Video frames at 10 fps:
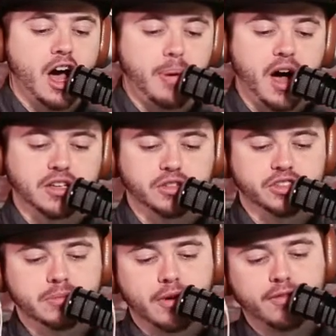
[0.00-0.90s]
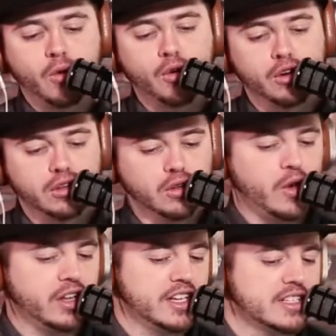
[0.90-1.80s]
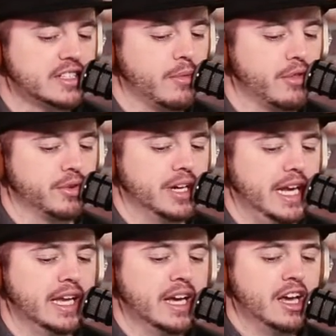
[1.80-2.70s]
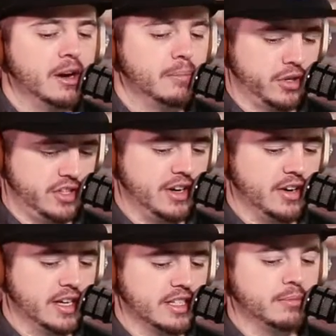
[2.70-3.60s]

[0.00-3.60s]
apostles. Number four, loyalists. Number three, mercenaries.